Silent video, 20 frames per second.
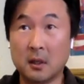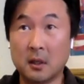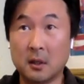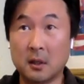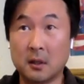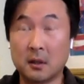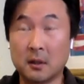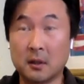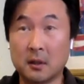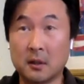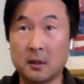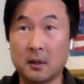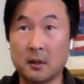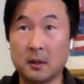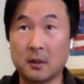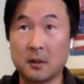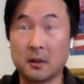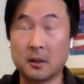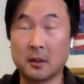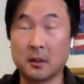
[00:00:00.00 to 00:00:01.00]

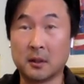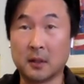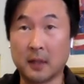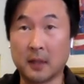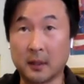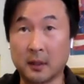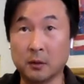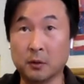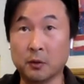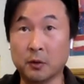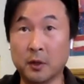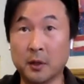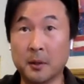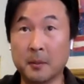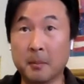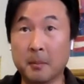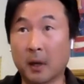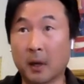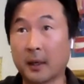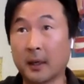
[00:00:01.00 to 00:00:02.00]
that
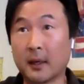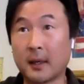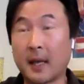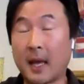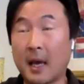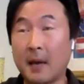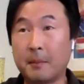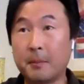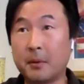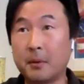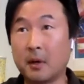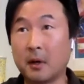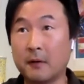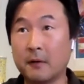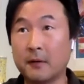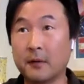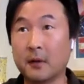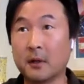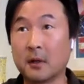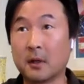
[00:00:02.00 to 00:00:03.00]
diluted market cap
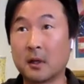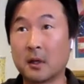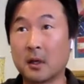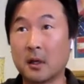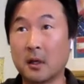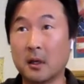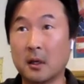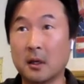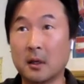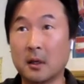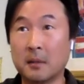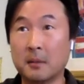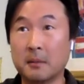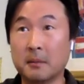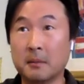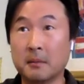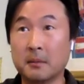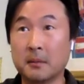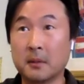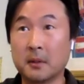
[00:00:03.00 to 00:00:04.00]
of
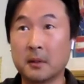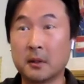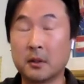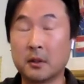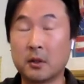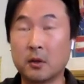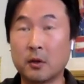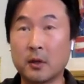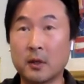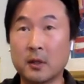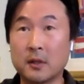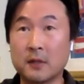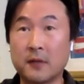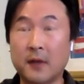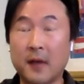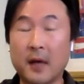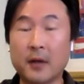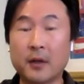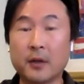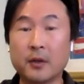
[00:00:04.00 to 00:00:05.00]
the token's
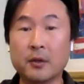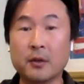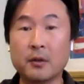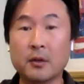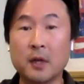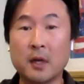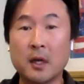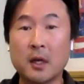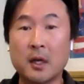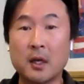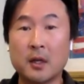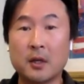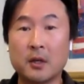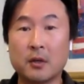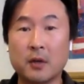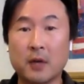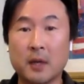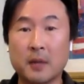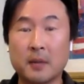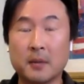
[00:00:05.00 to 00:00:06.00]
value.
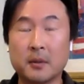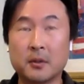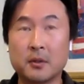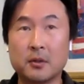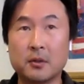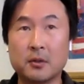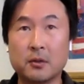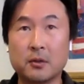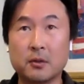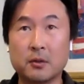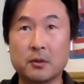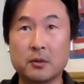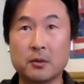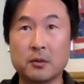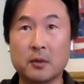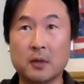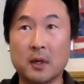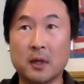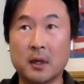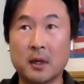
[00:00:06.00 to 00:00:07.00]
You're able
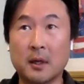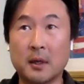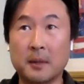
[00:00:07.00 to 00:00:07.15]
to